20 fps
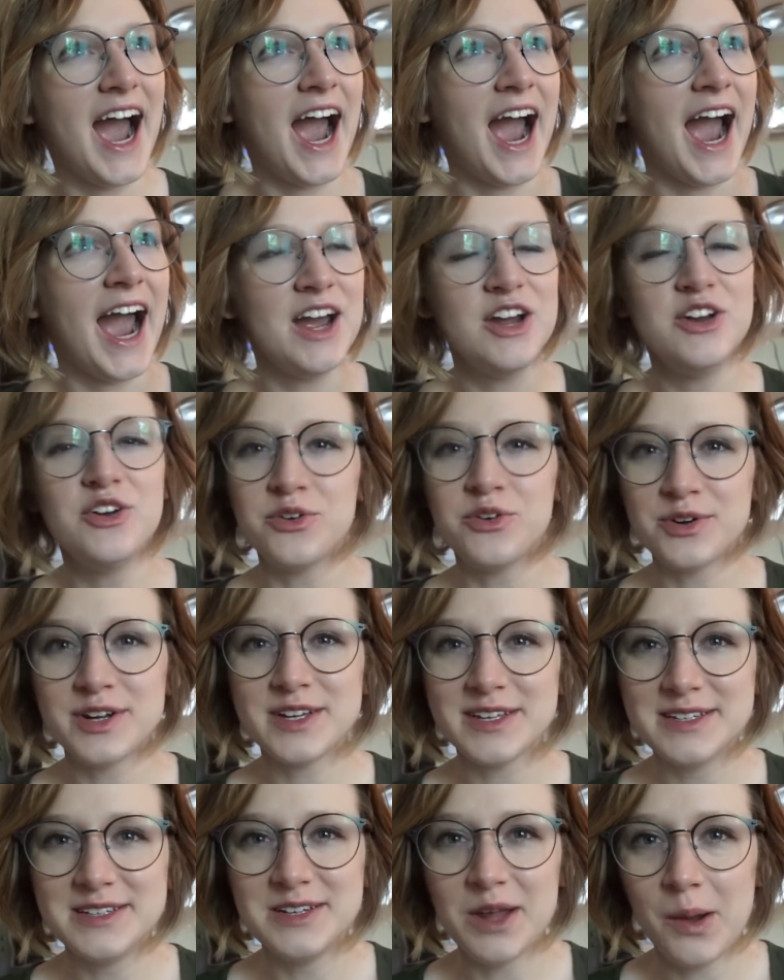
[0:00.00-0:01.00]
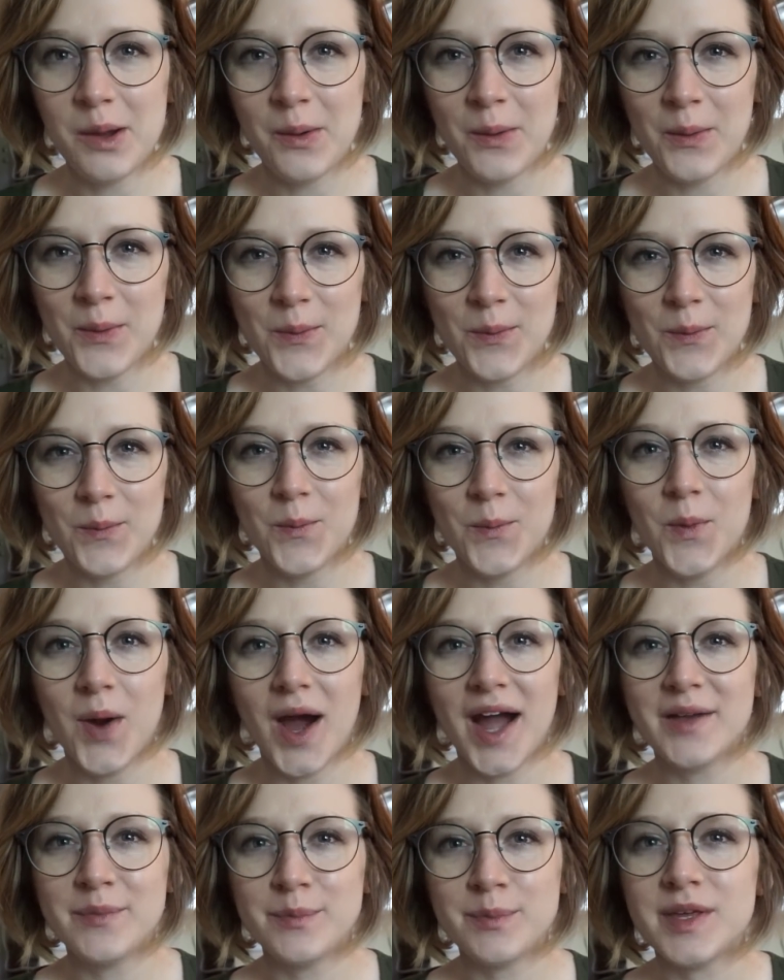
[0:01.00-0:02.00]
I don't really know
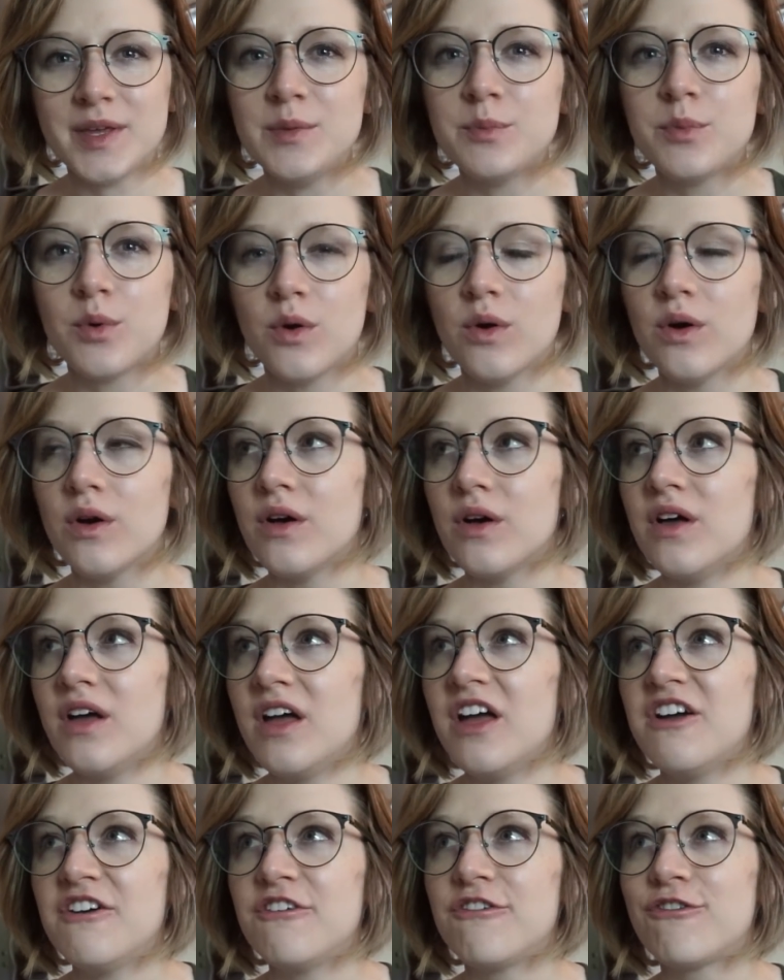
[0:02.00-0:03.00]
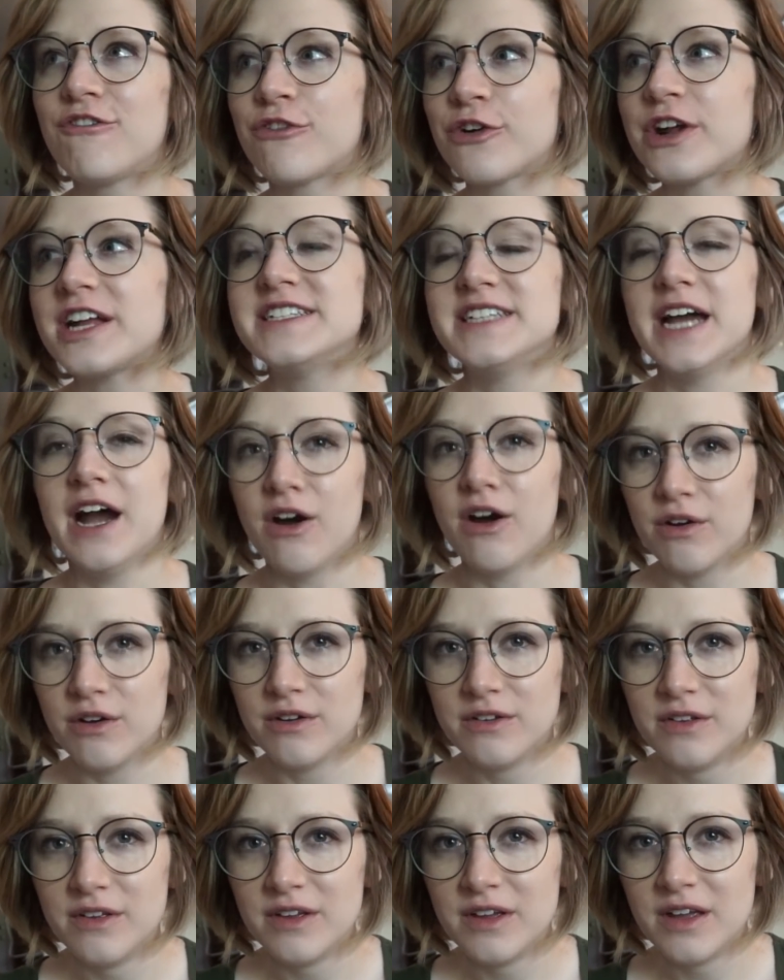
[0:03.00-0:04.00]
why people freaked
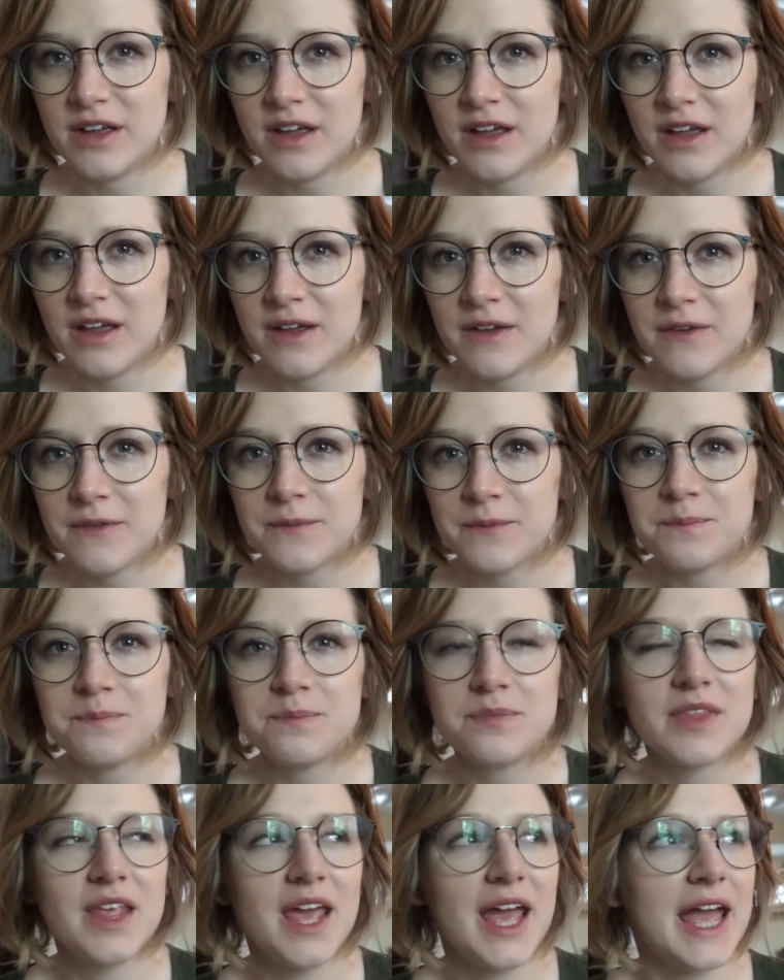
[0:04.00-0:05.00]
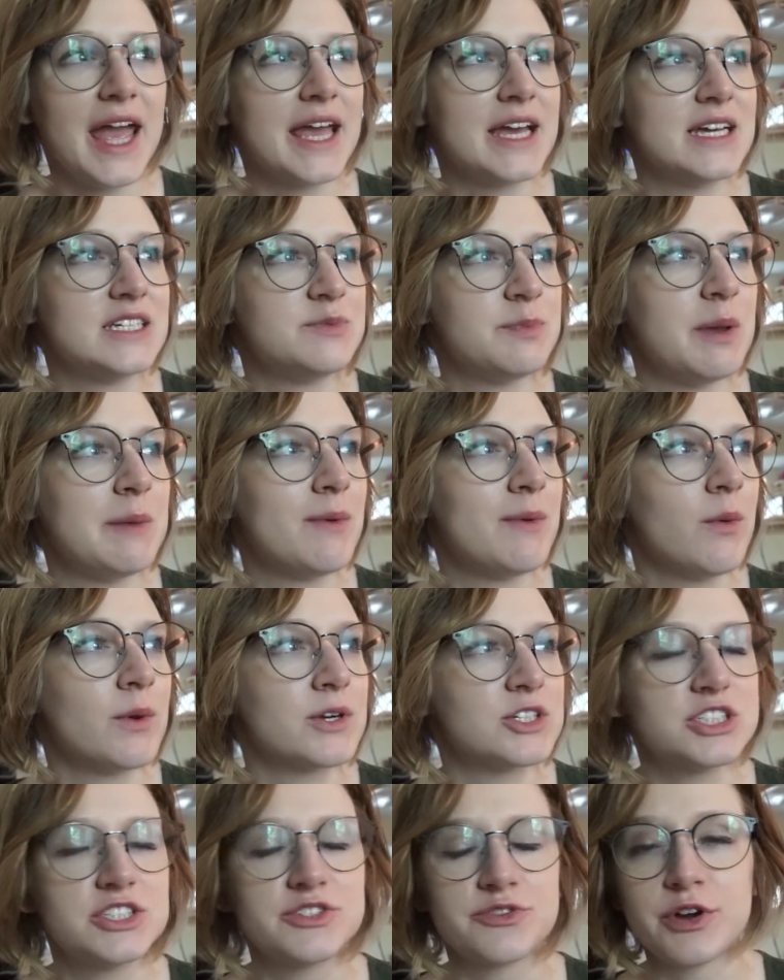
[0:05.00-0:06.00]
out. And people
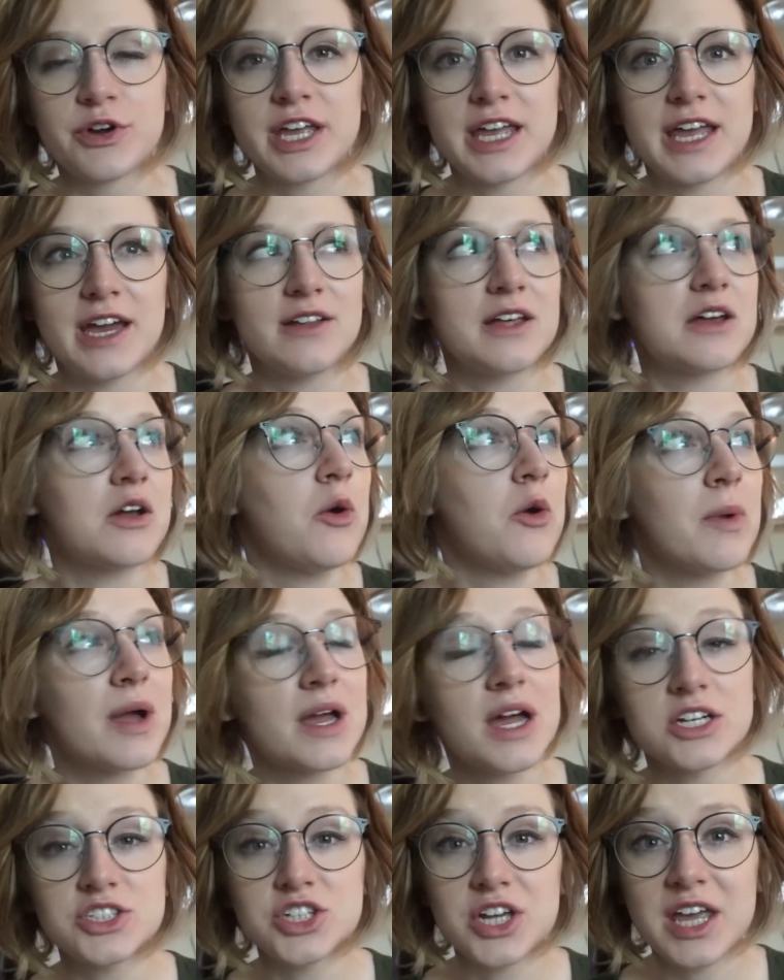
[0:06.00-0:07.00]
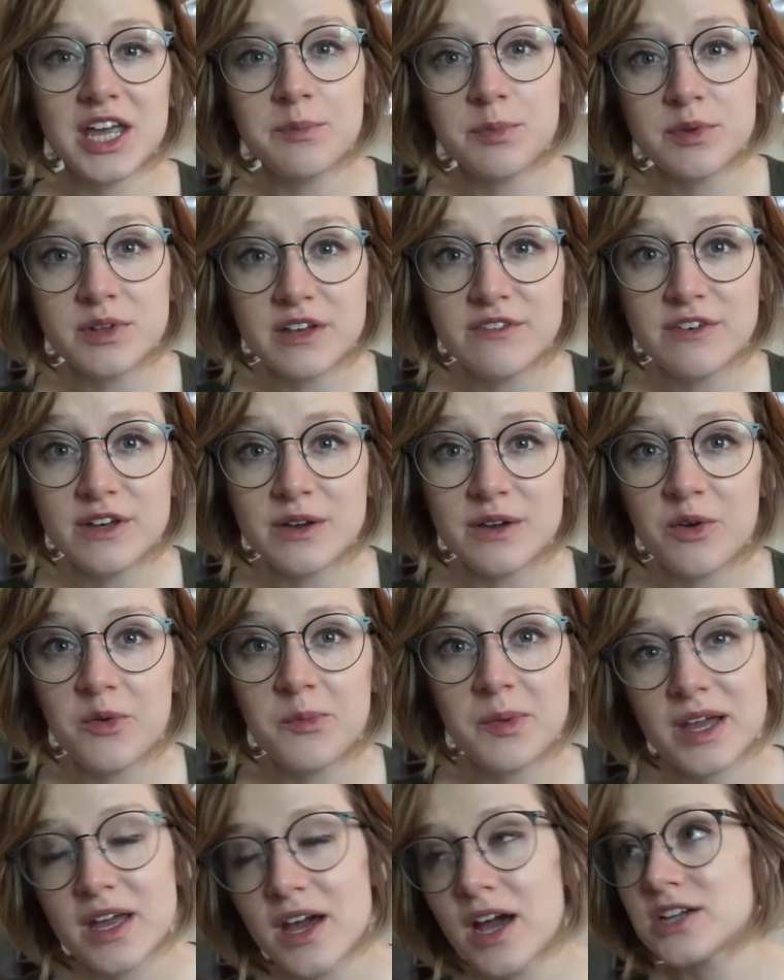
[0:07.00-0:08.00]
weren't just freaking out like, oh my gosh, I can't believe it. Oh
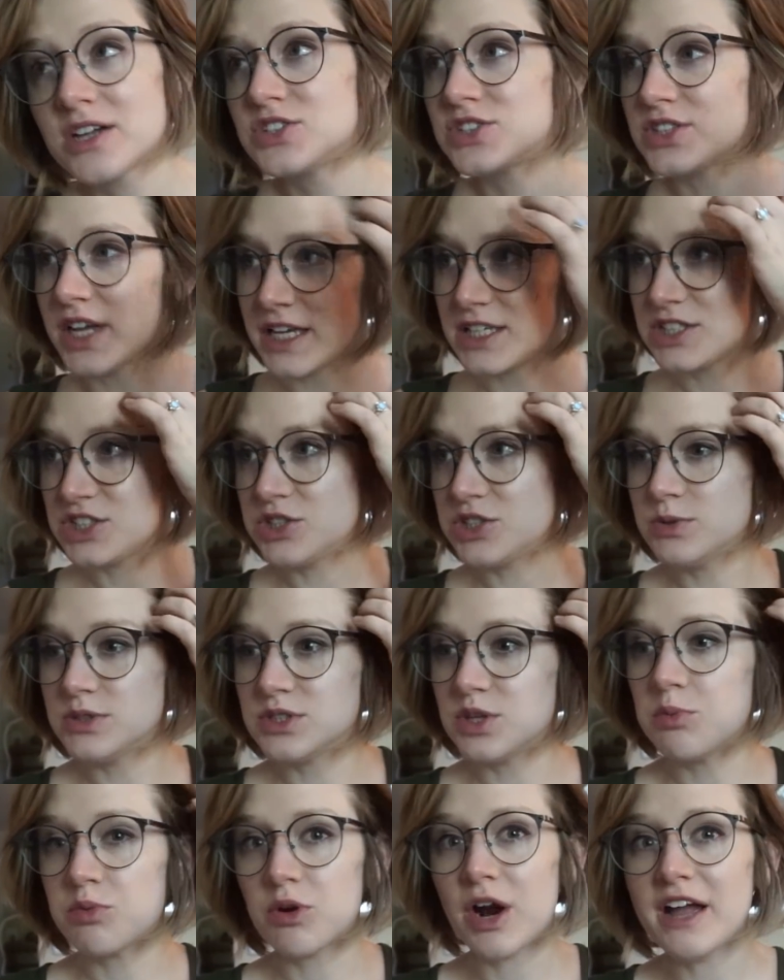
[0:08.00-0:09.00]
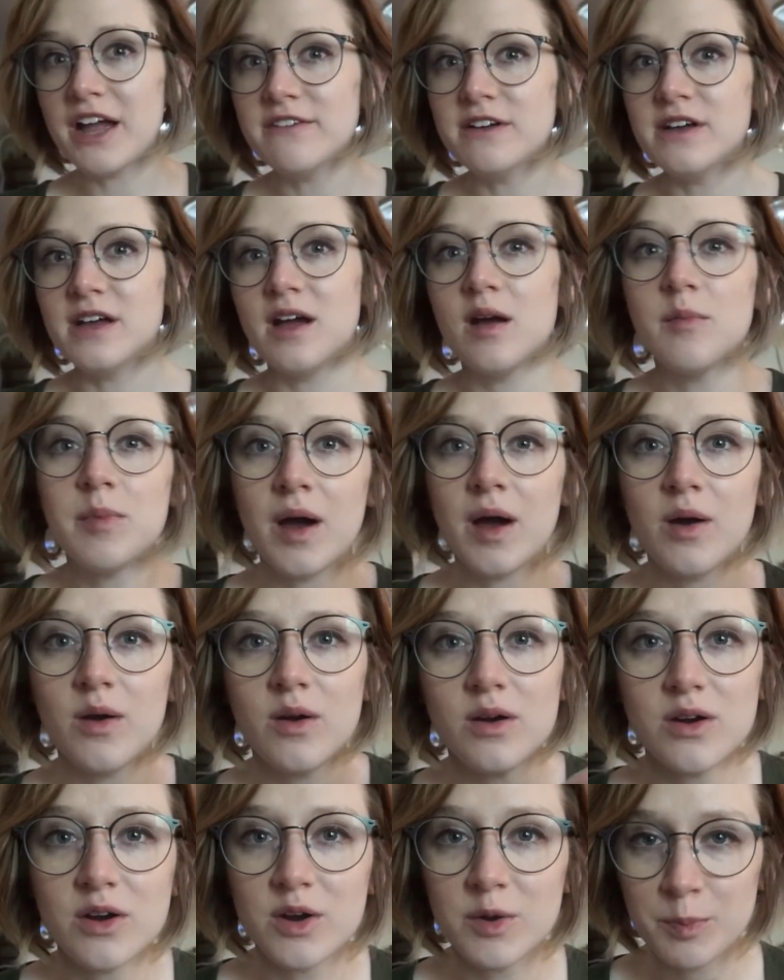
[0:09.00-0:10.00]
my gosh, like she was so private
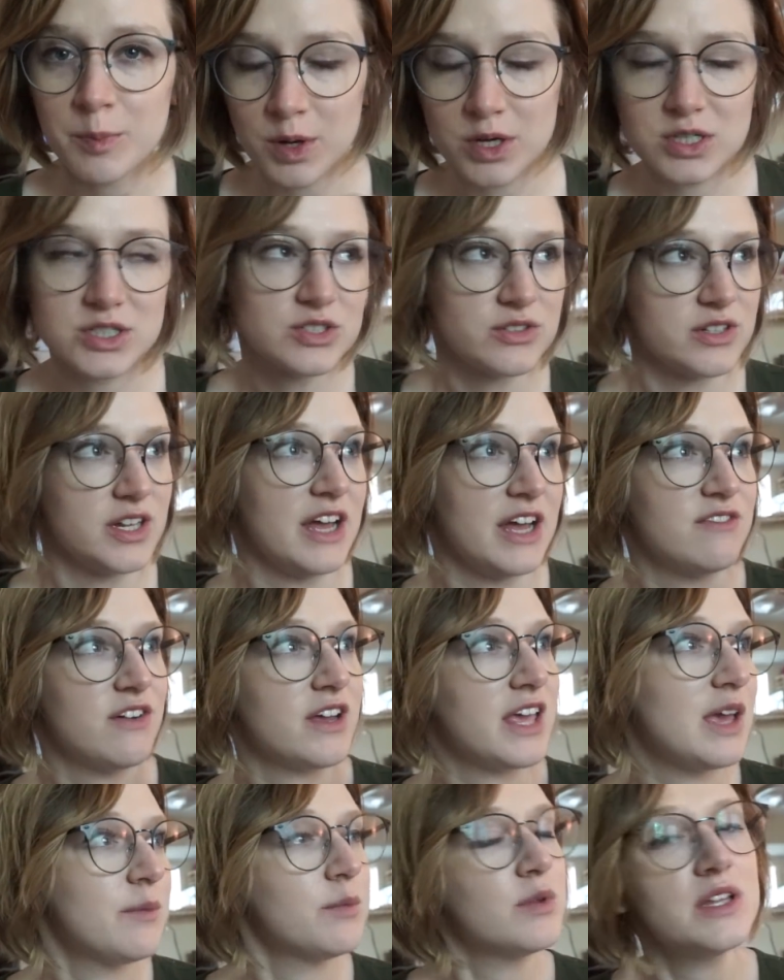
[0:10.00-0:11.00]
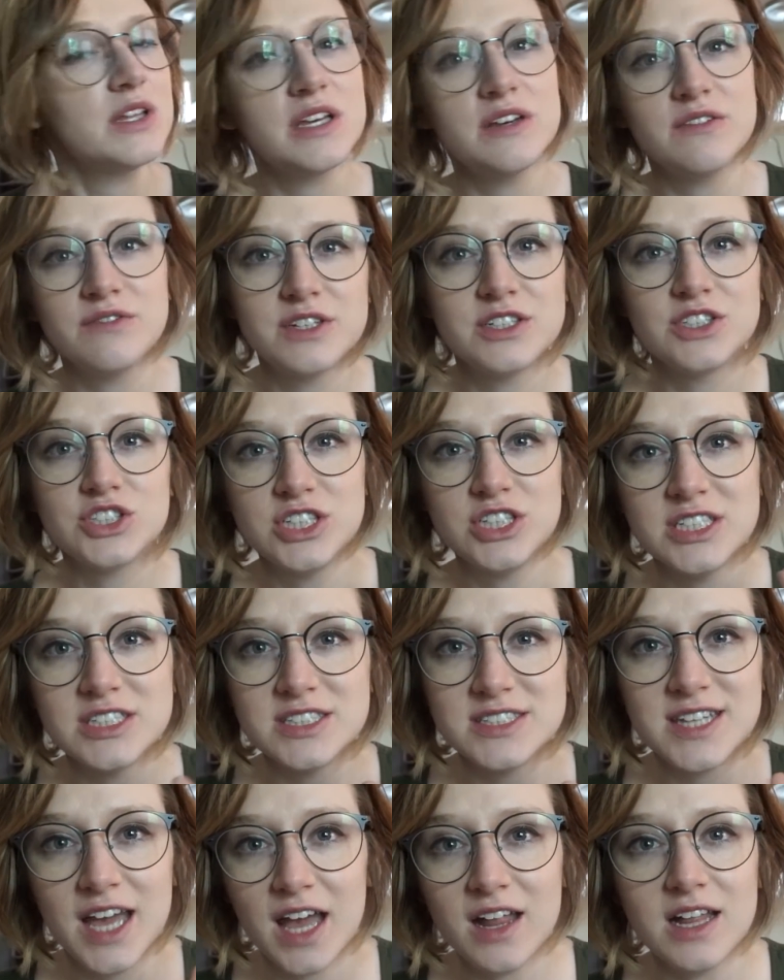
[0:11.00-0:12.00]
about her personal life. I can't believe that she
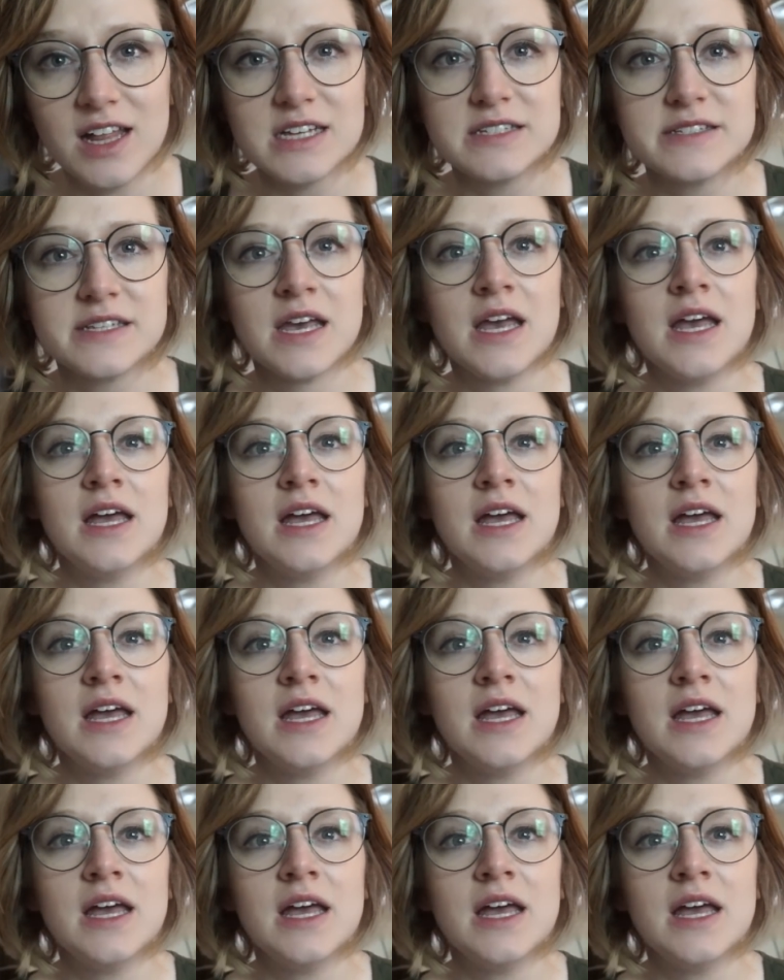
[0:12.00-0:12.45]
didn't tell us.